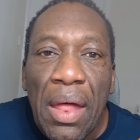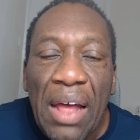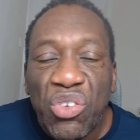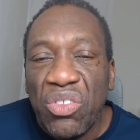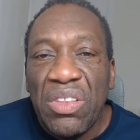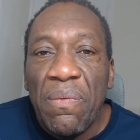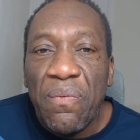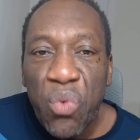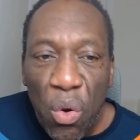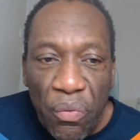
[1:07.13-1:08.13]
I just named
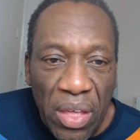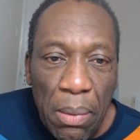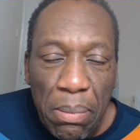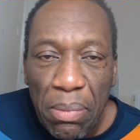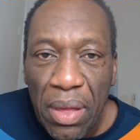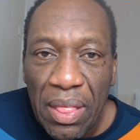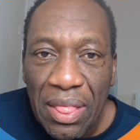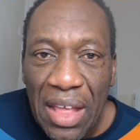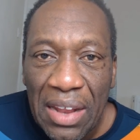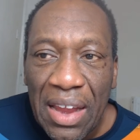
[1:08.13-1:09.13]
four of them
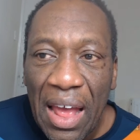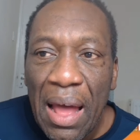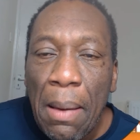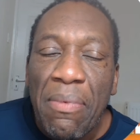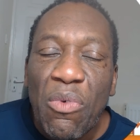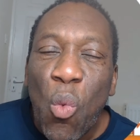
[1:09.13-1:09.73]
that are